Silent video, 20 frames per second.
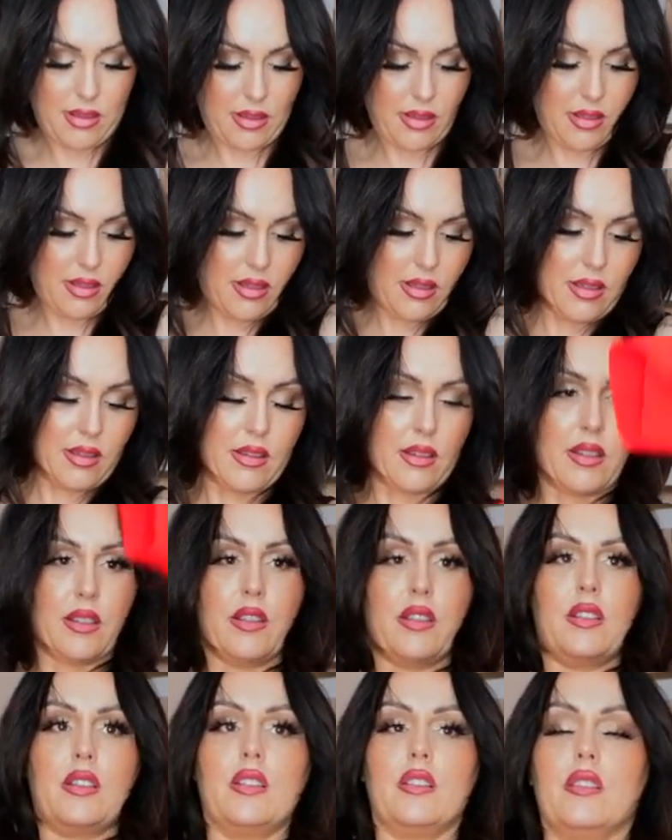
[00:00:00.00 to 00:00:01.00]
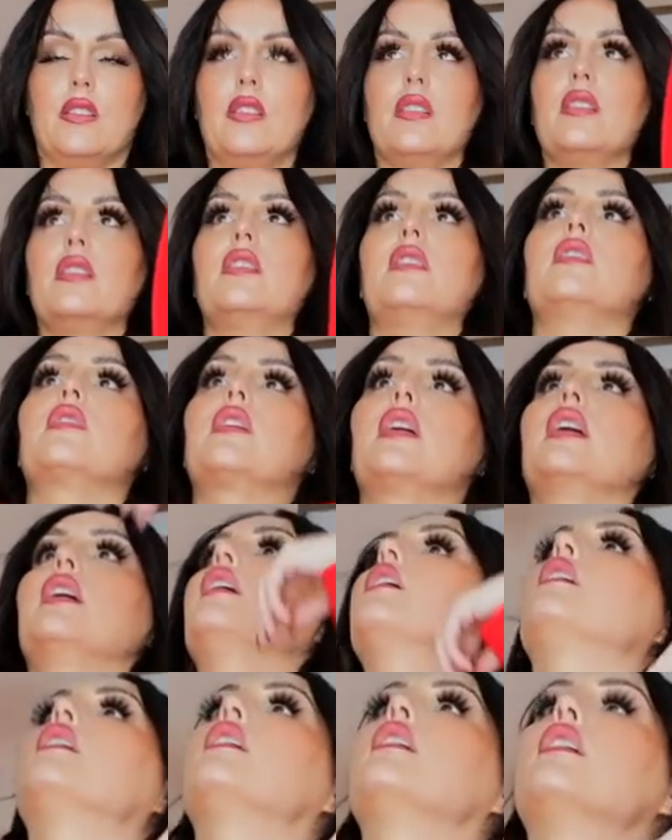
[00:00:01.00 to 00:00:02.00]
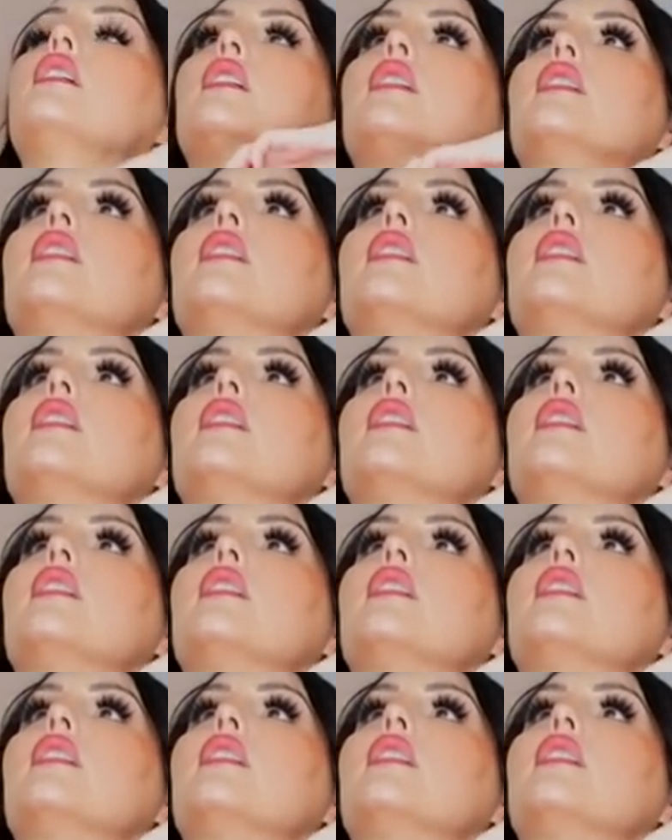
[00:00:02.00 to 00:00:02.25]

Nothing is said.